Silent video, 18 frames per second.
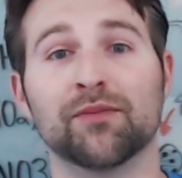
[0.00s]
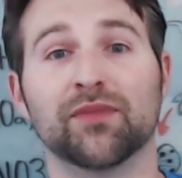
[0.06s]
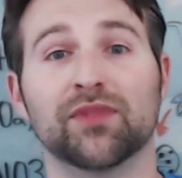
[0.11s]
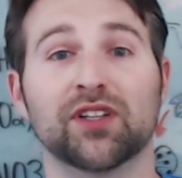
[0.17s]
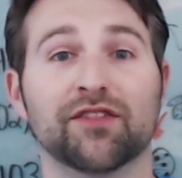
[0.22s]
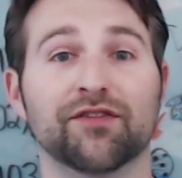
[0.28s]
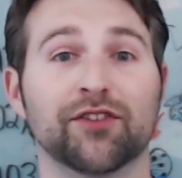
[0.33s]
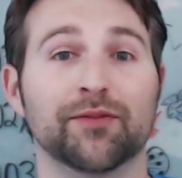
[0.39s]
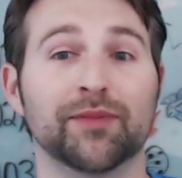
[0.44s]

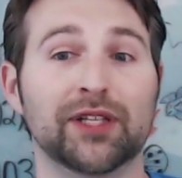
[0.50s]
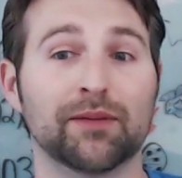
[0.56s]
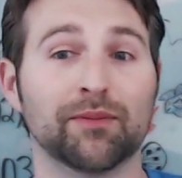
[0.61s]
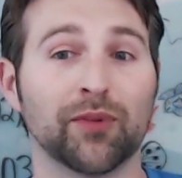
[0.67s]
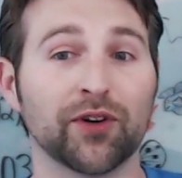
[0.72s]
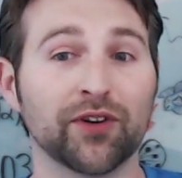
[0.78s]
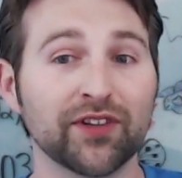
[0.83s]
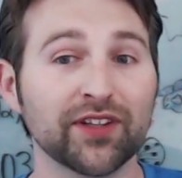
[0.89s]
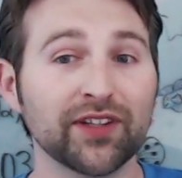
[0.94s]
But for me
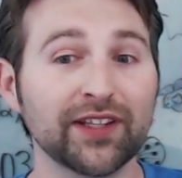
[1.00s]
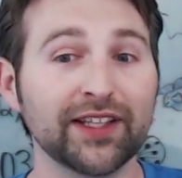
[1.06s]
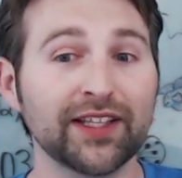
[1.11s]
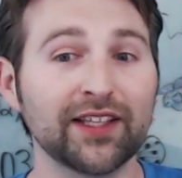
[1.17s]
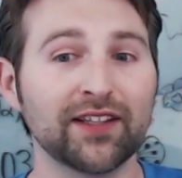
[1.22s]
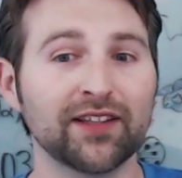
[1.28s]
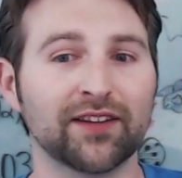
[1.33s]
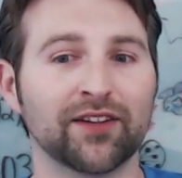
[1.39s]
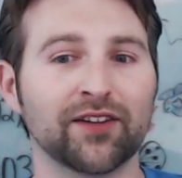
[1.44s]

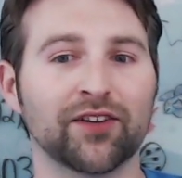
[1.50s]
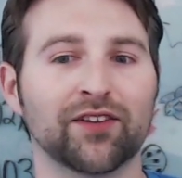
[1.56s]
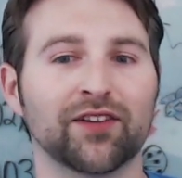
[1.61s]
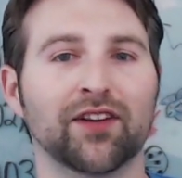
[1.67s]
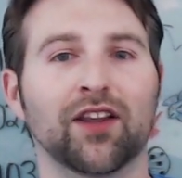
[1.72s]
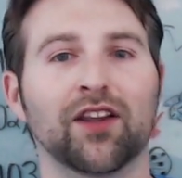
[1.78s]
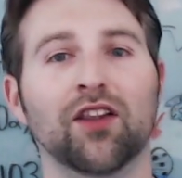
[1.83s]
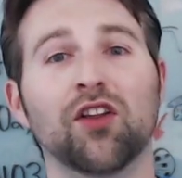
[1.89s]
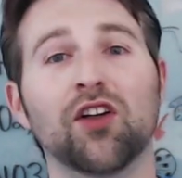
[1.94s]
personally,
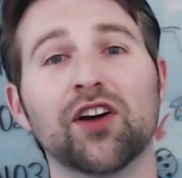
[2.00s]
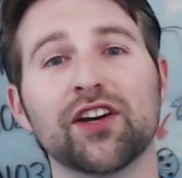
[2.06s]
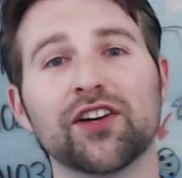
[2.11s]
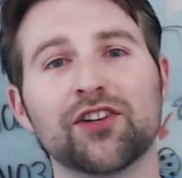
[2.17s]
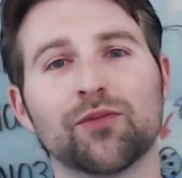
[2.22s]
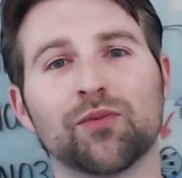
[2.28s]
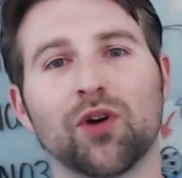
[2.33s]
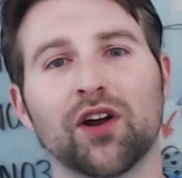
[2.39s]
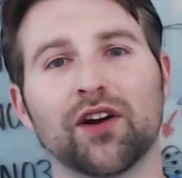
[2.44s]
there's a lot
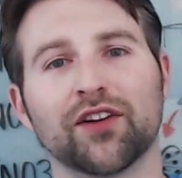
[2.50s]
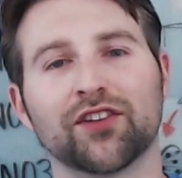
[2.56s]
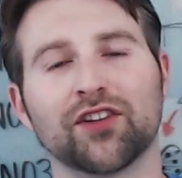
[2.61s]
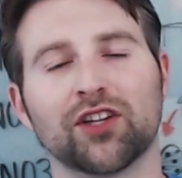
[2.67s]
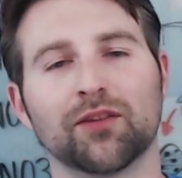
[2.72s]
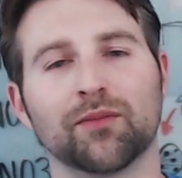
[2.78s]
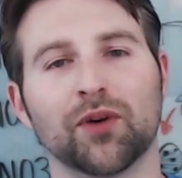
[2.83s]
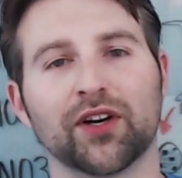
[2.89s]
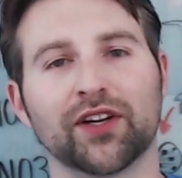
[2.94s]
of new products
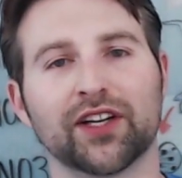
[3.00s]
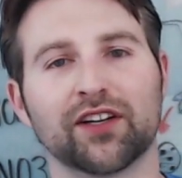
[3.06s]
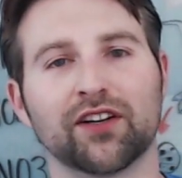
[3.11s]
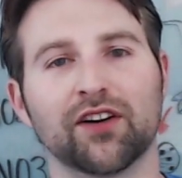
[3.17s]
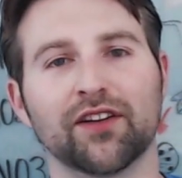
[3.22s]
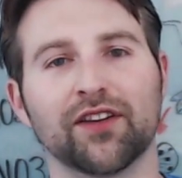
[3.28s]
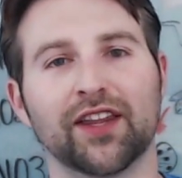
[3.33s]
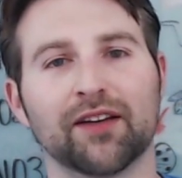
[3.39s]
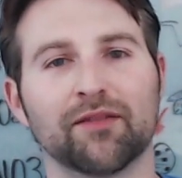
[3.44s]
on the market
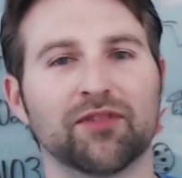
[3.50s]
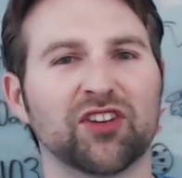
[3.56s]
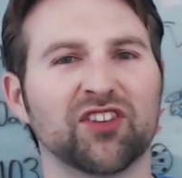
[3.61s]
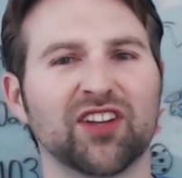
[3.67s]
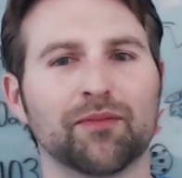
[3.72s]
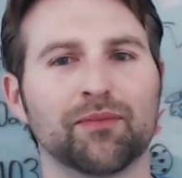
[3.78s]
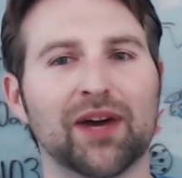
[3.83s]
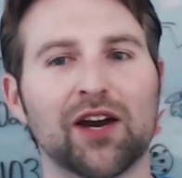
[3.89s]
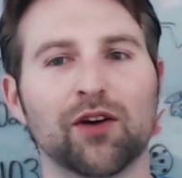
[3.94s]
called like,
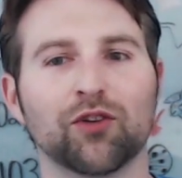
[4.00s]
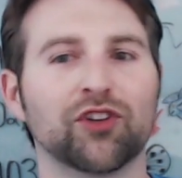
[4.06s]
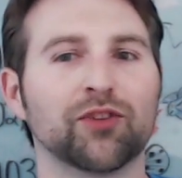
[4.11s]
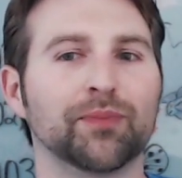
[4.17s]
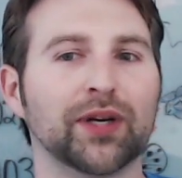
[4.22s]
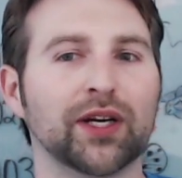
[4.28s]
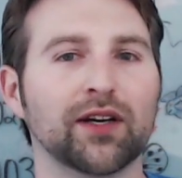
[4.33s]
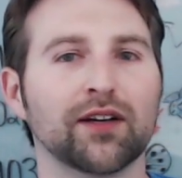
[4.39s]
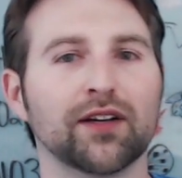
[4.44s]
there's like
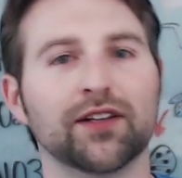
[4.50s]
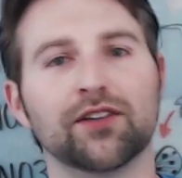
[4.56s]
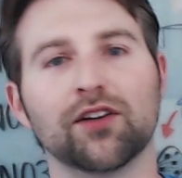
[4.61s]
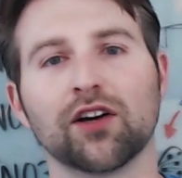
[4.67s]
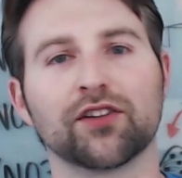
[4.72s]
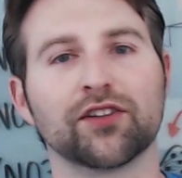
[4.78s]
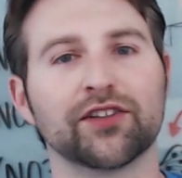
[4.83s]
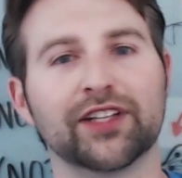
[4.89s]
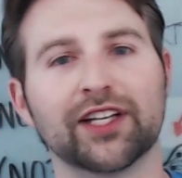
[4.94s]
Bio-Spira,
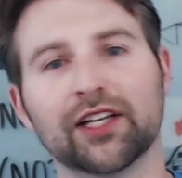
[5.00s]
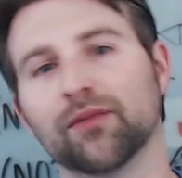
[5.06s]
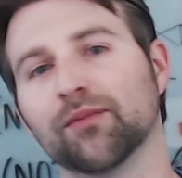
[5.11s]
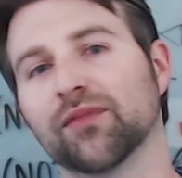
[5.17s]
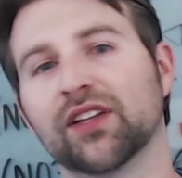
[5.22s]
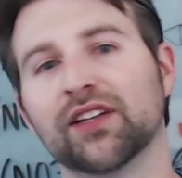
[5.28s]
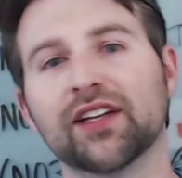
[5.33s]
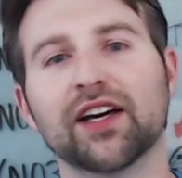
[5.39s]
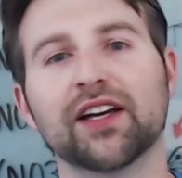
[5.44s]
Dr.
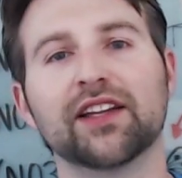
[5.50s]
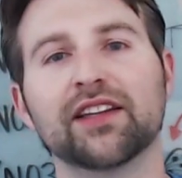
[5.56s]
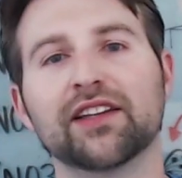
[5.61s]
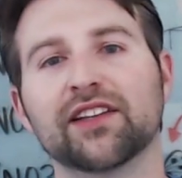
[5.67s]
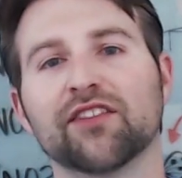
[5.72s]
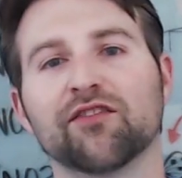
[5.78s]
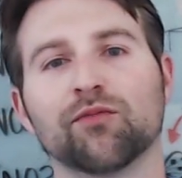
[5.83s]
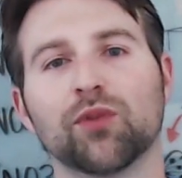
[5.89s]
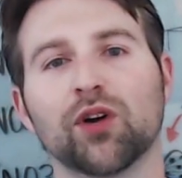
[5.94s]
Tim's, a ton of
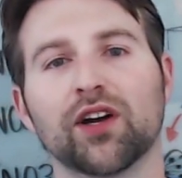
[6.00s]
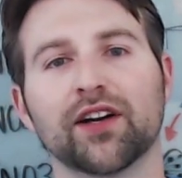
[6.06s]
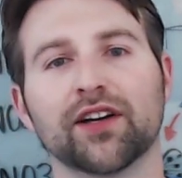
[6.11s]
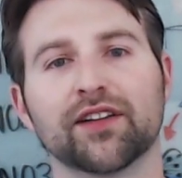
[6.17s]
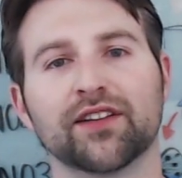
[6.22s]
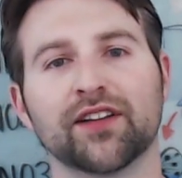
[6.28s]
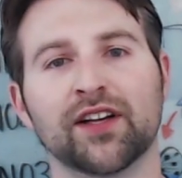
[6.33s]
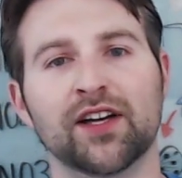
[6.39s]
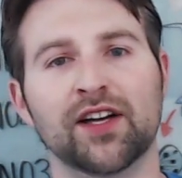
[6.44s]
these different
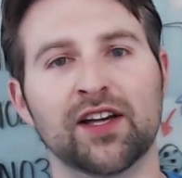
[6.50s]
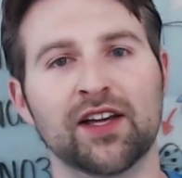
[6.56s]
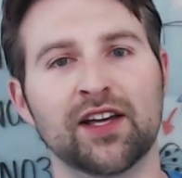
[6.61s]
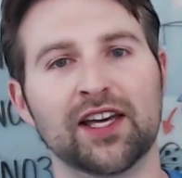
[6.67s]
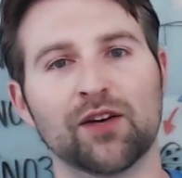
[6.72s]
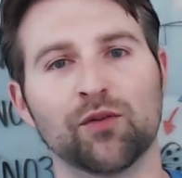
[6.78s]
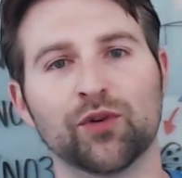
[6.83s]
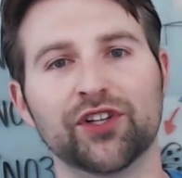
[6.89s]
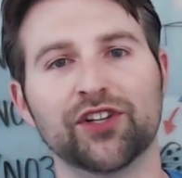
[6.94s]
products.
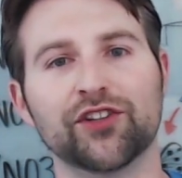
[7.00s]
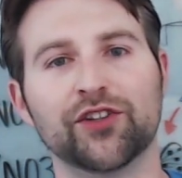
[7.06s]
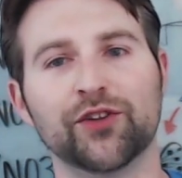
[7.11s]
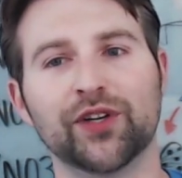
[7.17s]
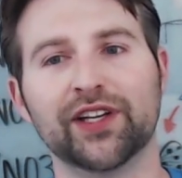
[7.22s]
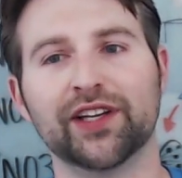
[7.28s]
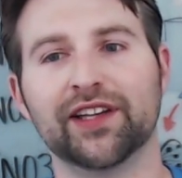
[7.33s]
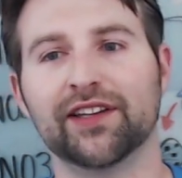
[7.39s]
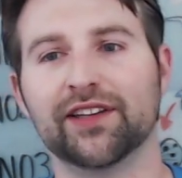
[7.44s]
And what you're
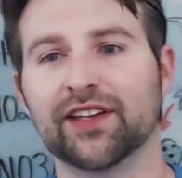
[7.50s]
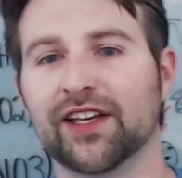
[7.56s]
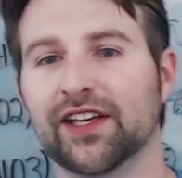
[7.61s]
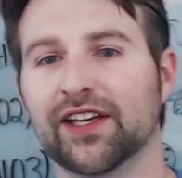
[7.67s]
doing is